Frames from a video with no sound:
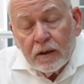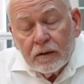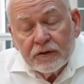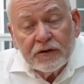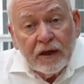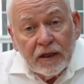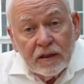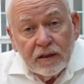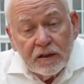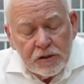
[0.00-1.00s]
stake
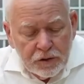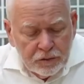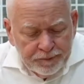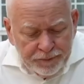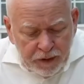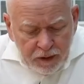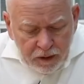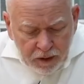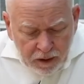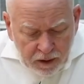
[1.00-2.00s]
in the issue.
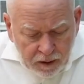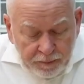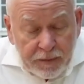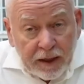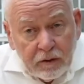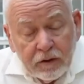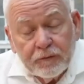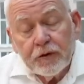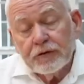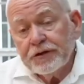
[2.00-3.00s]
Now,
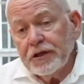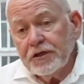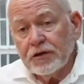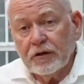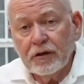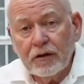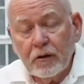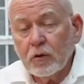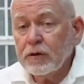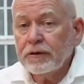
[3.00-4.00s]
if you're a teacher,
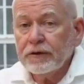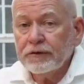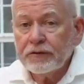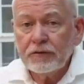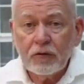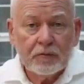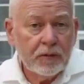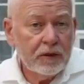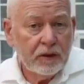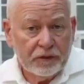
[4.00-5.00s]
and one of the things that drove
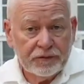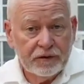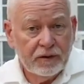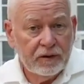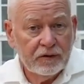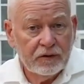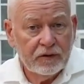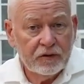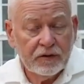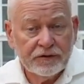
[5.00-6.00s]
me nuts as a
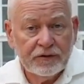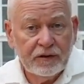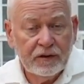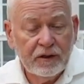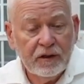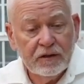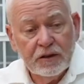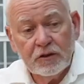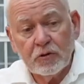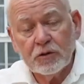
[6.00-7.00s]
trustee,
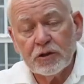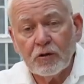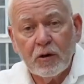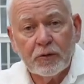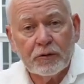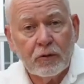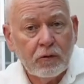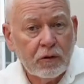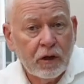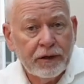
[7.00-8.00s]
teacher would show up with their
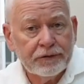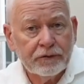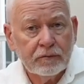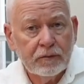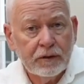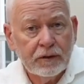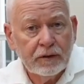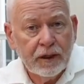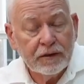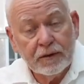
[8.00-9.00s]
whole classroom.
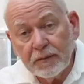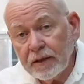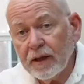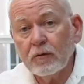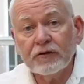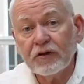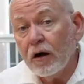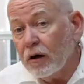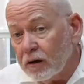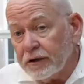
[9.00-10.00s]
And to me, that was
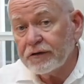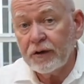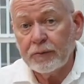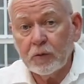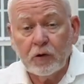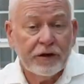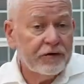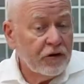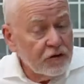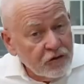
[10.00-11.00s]
unacceptable.
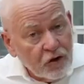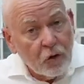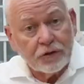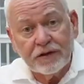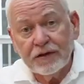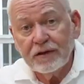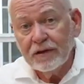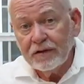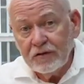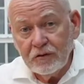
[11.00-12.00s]
That's a don't
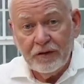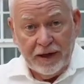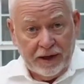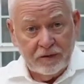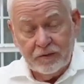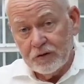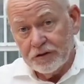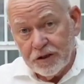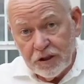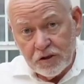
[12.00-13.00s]
do that if you're a
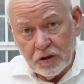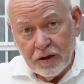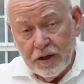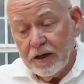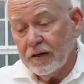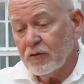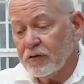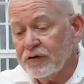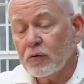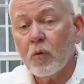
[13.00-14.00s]
teacher. The
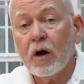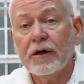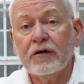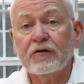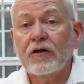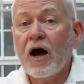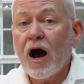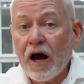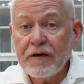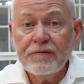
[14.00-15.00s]
reason why is
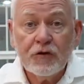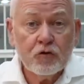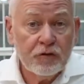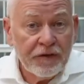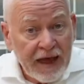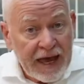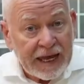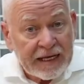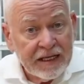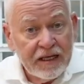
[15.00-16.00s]
I viewed
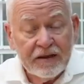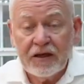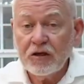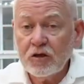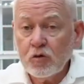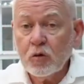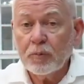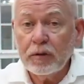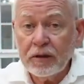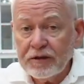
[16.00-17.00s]
that you were
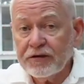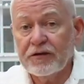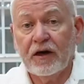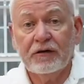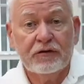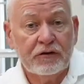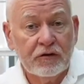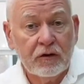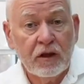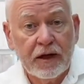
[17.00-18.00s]
politicizing
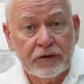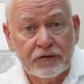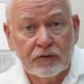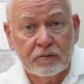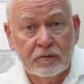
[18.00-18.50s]
your classroom.